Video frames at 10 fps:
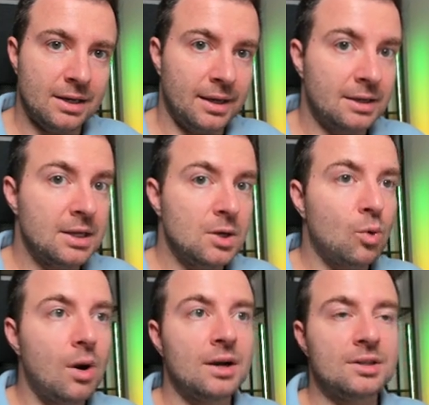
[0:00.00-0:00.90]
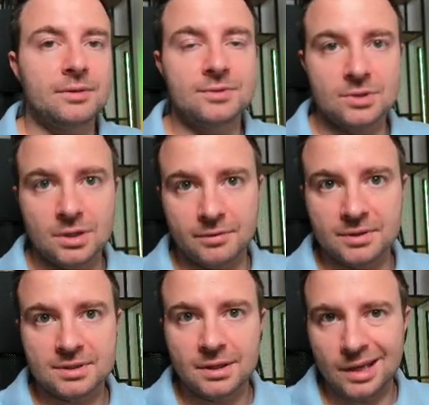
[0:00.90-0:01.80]
like quality of
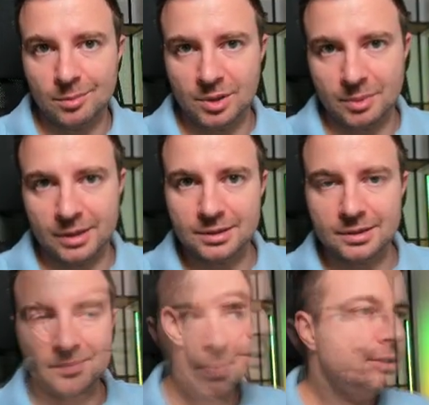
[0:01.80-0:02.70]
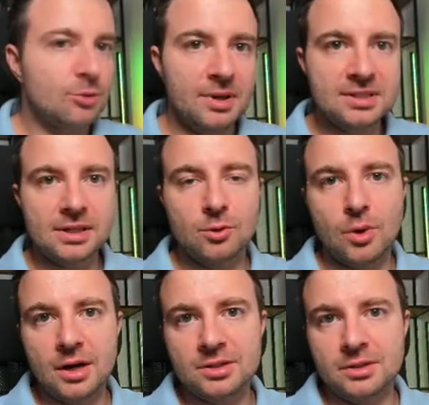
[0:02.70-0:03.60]
service implemented. So basically
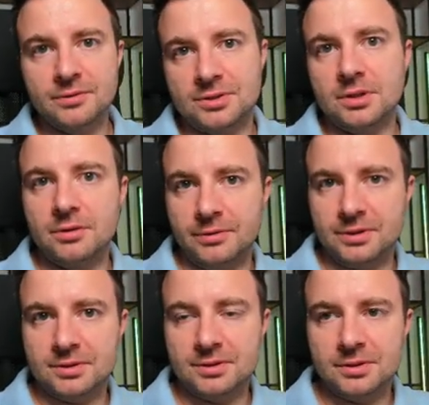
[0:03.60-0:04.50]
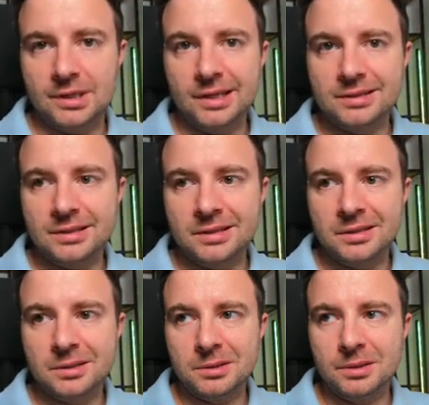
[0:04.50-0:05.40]
quality of service is
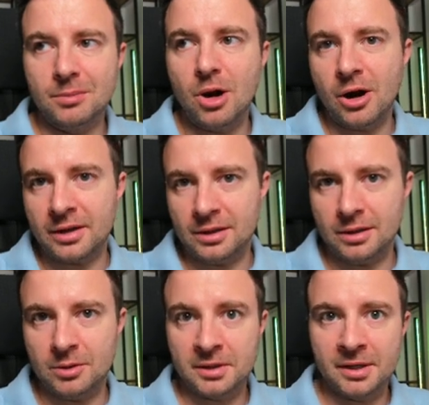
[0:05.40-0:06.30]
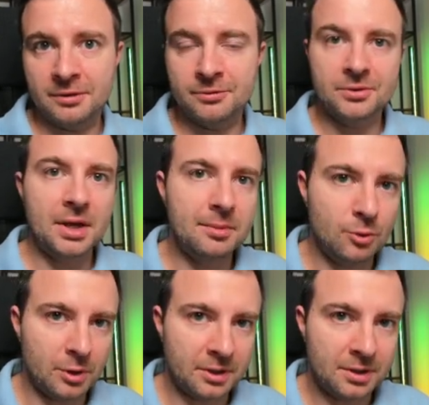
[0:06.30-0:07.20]
a model or a
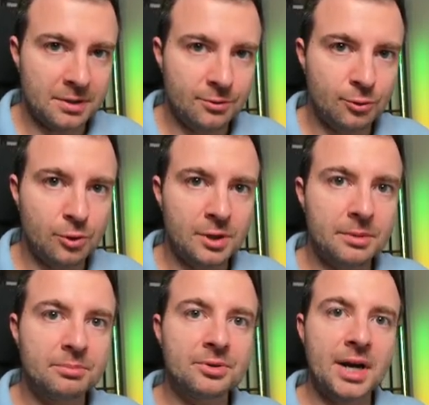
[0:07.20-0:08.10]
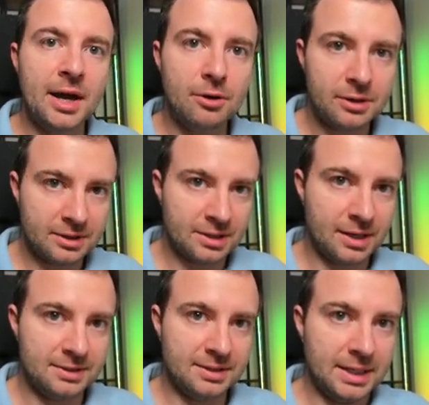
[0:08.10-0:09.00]
framework for
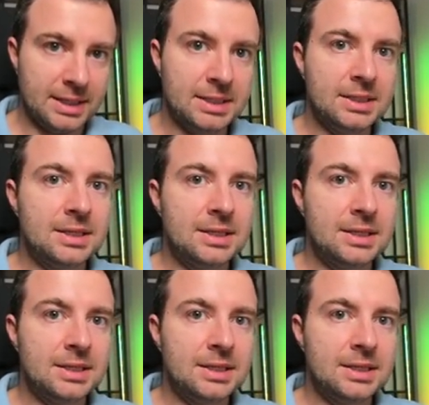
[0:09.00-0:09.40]
prioritizing